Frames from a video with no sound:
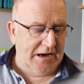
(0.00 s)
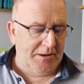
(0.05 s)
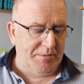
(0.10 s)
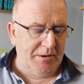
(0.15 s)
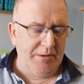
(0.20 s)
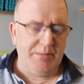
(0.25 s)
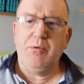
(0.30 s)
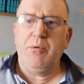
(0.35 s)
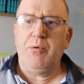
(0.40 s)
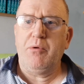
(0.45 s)
And
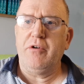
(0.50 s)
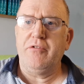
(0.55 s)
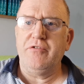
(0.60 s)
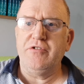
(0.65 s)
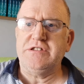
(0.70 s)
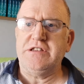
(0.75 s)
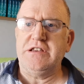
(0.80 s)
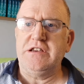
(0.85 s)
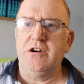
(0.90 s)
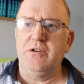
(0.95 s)
people were
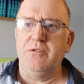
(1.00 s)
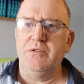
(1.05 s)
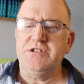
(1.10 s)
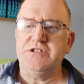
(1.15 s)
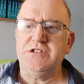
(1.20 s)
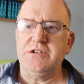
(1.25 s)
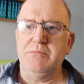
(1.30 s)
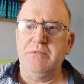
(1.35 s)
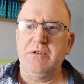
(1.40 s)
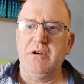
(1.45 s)
obviously
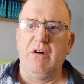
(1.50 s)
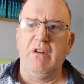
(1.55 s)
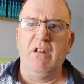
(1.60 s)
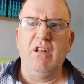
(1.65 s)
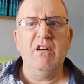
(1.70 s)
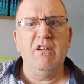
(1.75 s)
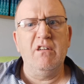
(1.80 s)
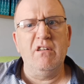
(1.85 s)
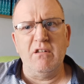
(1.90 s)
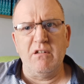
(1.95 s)
going to him and
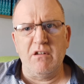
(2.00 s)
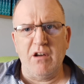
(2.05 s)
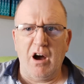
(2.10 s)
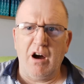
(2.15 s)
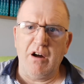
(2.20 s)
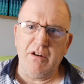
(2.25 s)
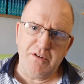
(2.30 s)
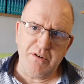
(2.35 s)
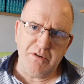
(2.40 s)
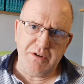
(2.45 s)
going, oh,
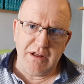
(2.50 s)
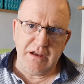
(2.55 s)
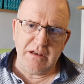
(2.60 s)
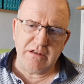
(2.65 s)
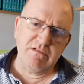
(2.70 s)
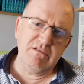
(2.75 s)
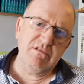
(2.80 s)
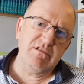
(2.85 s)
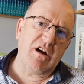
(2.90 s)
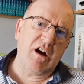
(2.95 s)
can't do
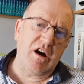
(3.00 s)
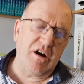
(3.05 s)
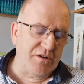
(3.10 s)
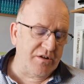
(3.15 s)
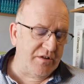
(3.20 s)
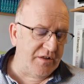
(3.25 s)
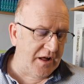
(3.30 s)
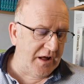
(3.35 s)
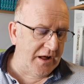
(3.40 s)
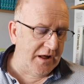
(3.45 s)
this, oh,
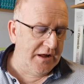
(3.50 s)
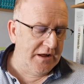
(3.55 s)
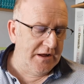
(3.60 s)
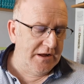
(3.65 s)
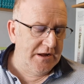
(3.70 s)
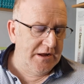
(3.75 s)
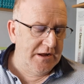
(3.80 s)
can't do that.